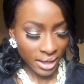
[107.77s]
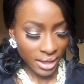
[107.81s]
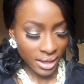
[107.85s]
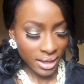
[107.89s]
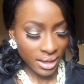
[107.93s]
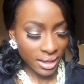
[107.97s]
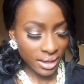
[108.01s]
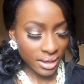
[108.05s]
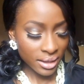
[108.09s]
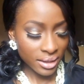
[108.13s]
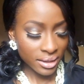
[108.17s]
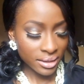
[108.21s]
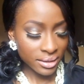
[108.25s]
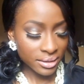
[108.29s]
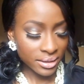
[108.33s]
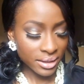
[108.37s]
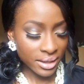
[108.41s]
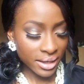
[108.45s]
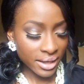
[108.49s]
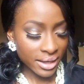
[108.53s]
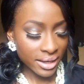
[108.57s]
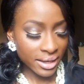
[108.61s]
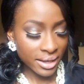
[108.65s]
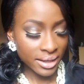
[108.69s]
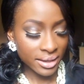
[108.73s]
And
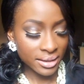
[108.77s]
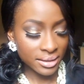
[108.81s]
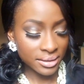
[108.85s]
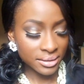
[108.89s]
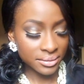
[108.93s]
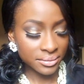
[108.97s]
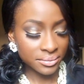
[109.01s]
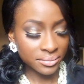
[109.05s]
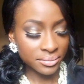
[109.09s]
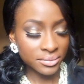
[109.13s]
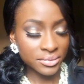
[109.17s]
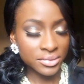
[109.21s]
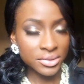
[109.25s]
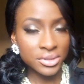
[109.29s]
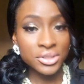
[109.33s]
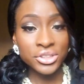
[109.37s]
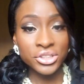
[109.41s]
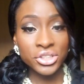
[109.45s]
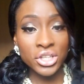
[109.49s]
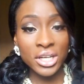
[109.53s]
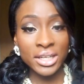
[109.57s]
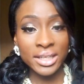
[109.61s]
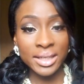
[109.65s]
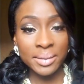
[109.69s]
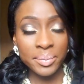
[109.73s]
then
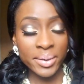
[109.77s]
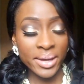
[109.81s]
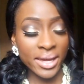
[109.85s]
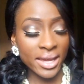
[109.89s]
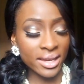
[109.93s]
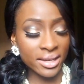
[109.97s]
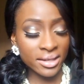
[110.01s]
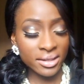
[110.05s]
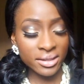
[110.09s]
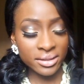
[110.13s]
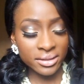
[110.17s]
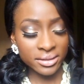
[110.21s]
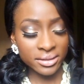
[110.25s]
Dolly Pink.